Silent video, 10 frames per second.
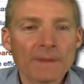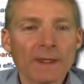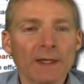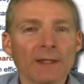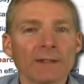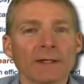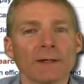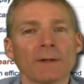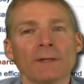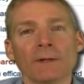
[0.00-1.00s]
And
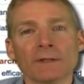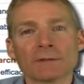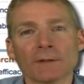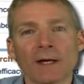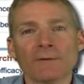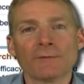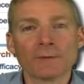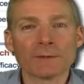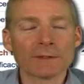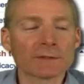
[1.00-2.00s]
anyway, so have
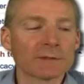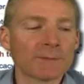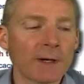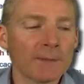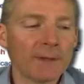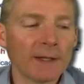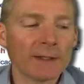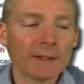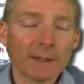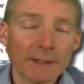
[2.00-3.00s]
fun with this. This is PubMed,
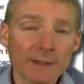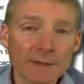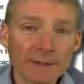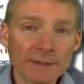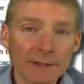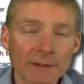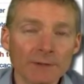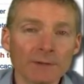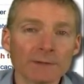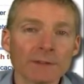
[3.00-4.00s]
and it's easy to
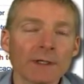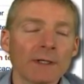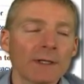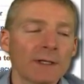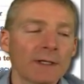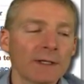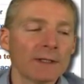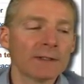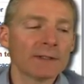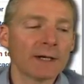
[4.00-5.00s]
use.
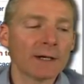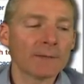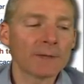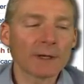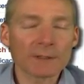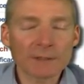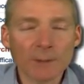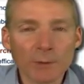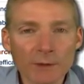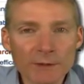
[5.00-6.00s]
And there are
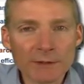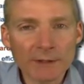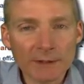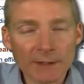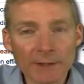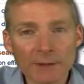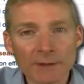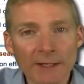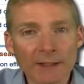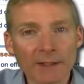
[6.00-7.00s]
some words in here that you're
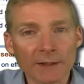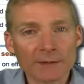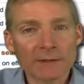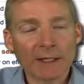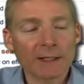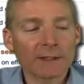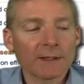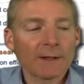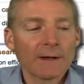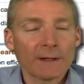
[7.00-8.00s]
not going to understand
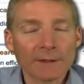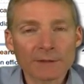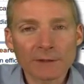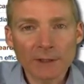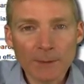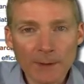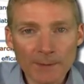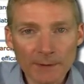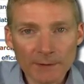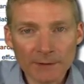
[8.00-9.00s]
unless you look them up